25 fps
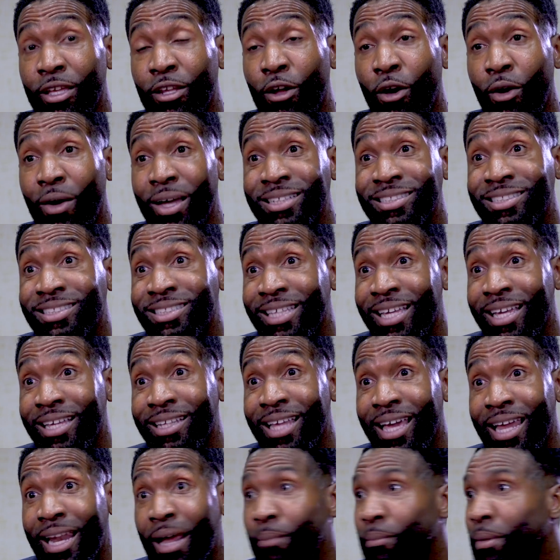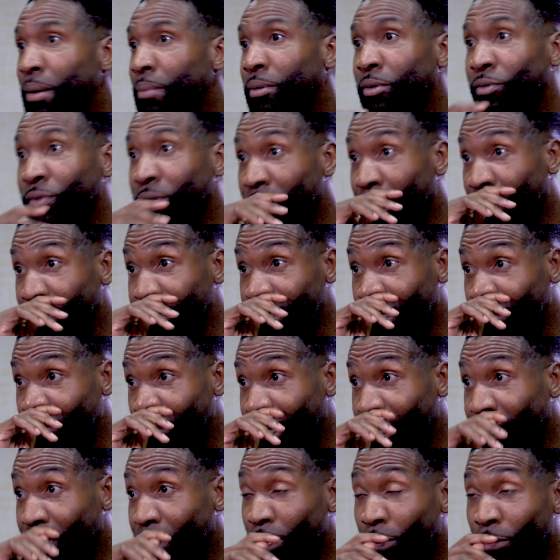You know, and seeing that. I remember realizing, I'm
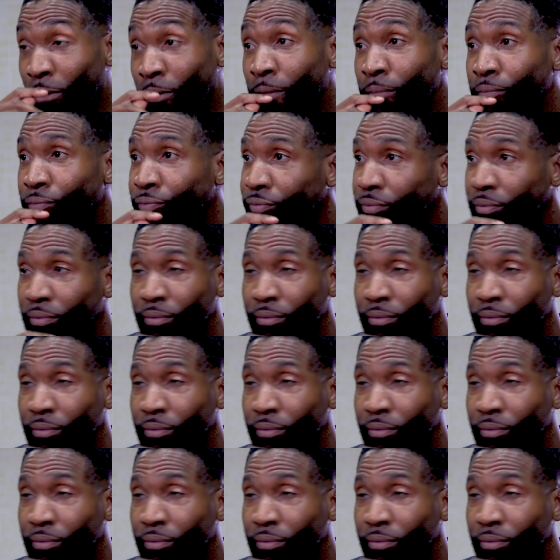like, yo,